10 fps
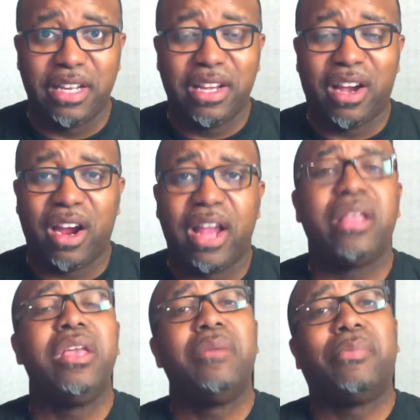All right.
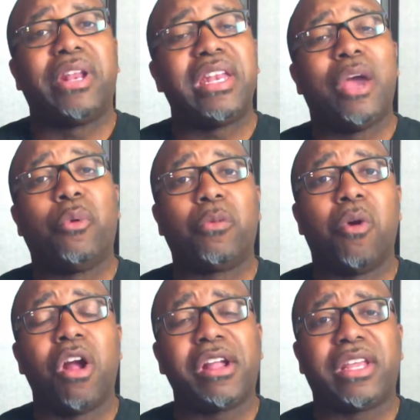But in network
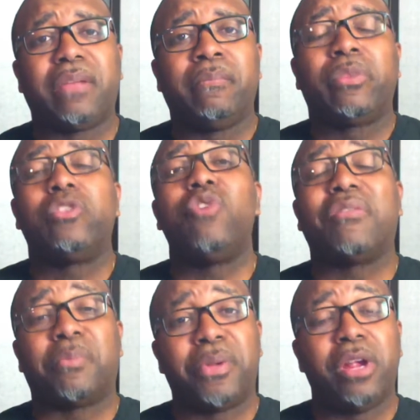marketing, you have a
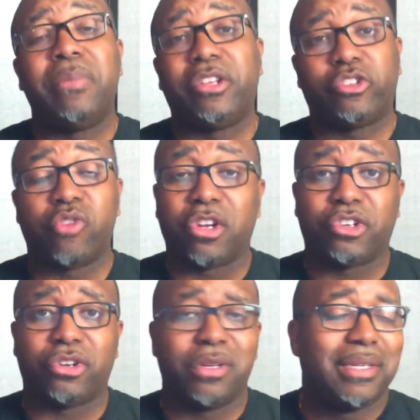pyramid
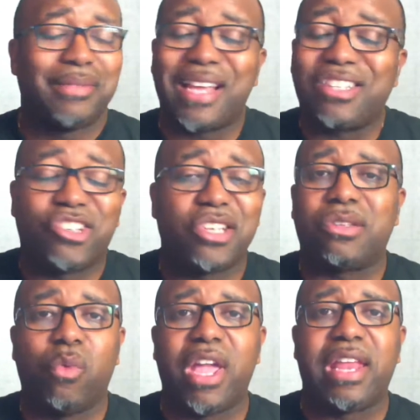structure. That's just the
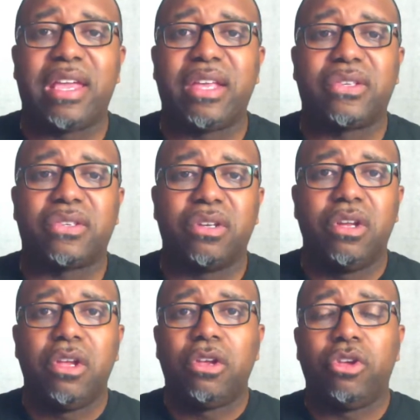way it is.
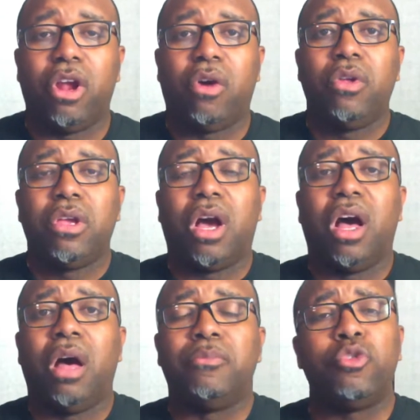You know,
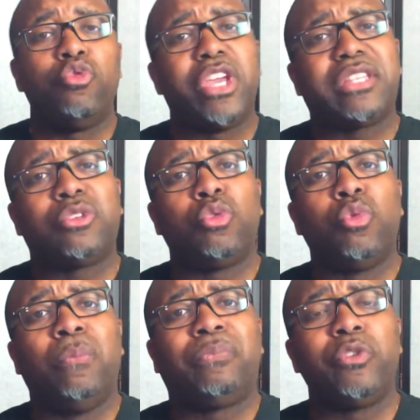you get a
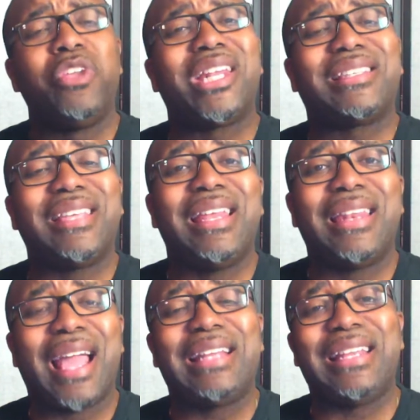
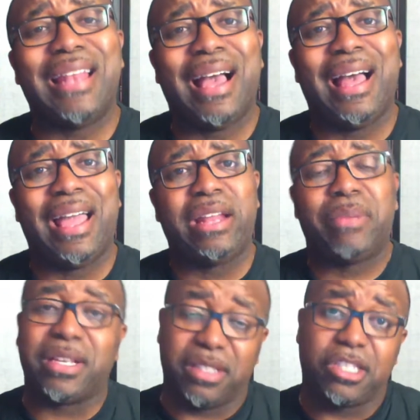1099
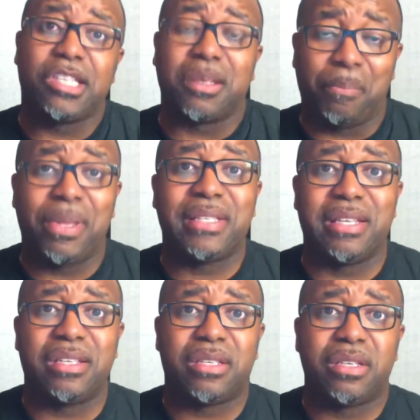because this is a
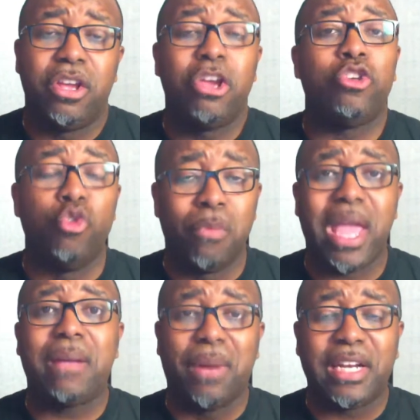business. You make
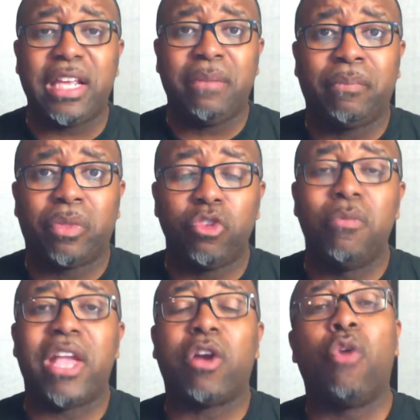money, you
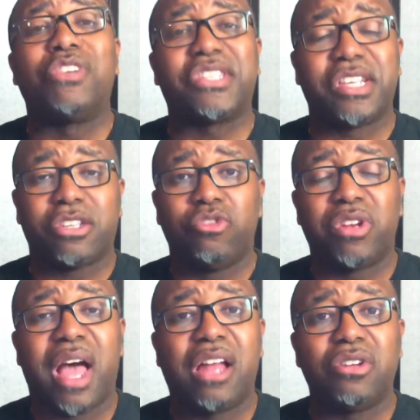make over
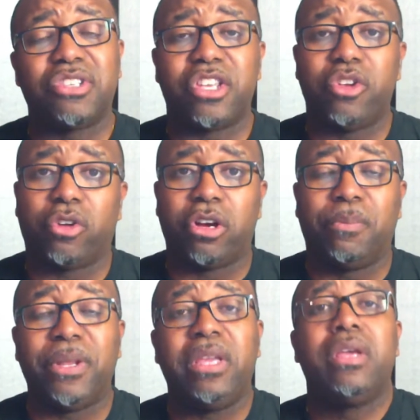$600 in your
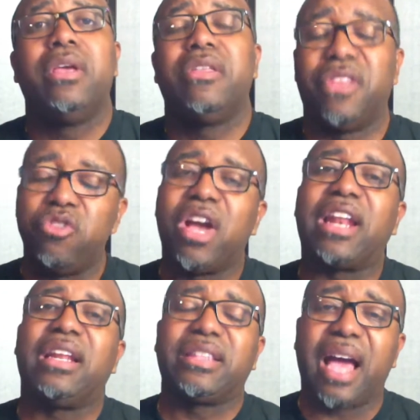company, then you got to
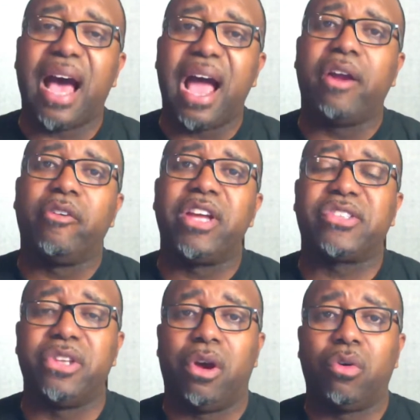let the IRS
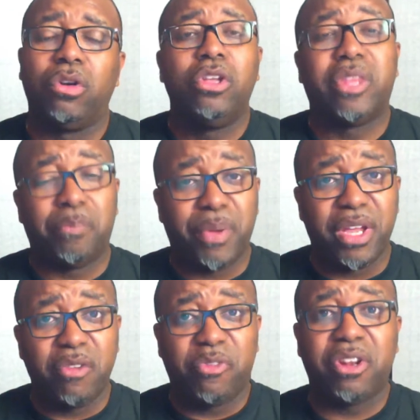know. The
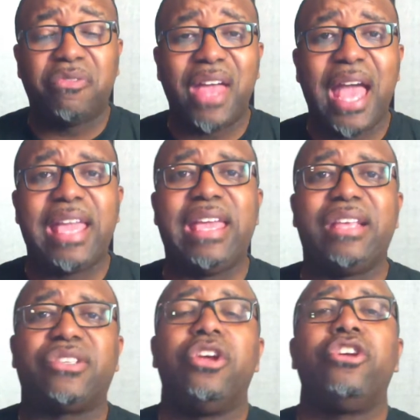benefit of that
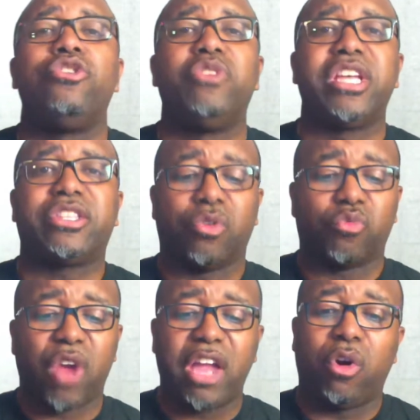is you get to
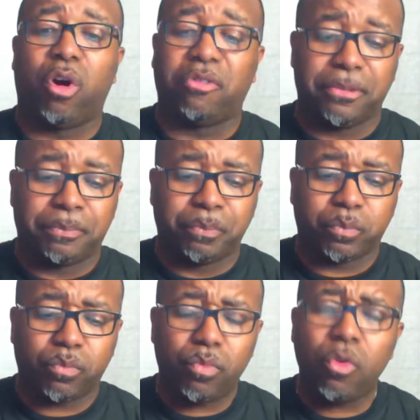write off
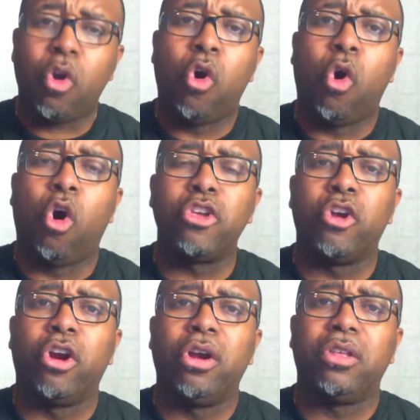all
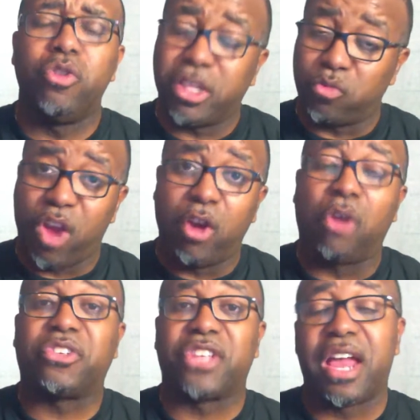your, you get to write off
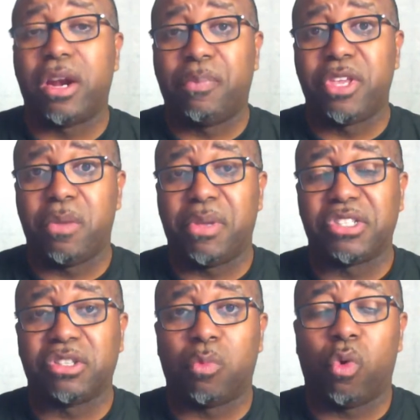signing up in your business,
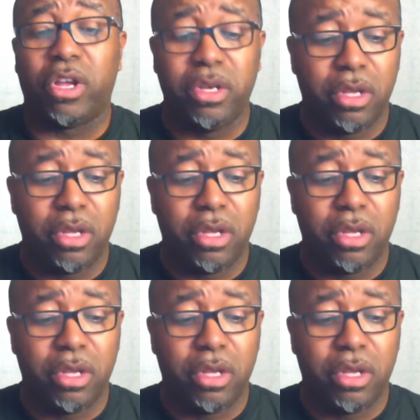number one.